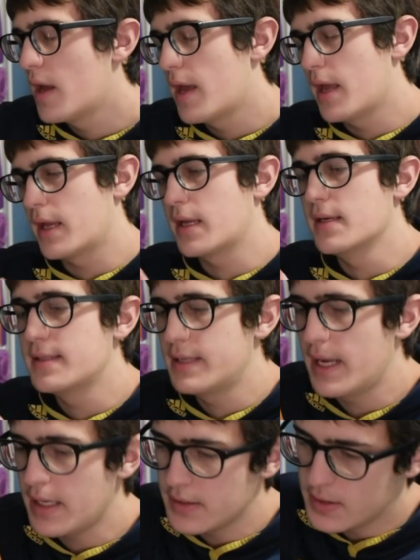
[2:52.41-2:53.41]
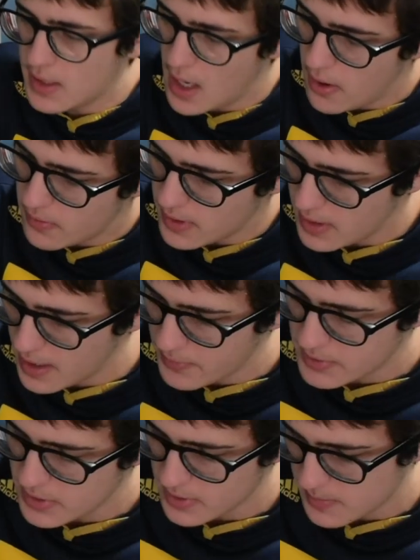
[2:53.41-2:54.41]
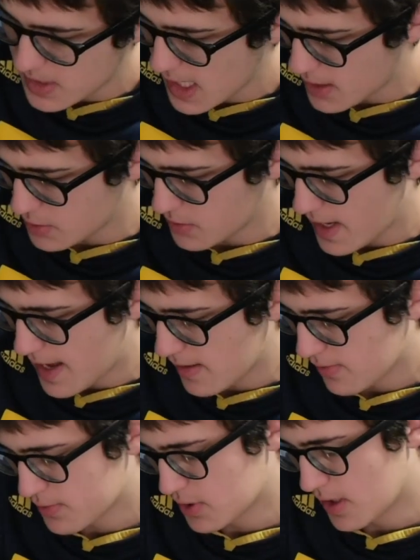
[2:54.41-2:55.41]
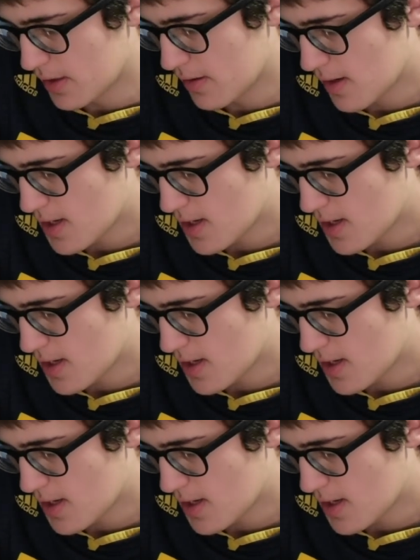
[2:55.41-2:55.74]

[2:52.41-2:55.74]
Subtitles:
It contains coconut, which is a potential allergen.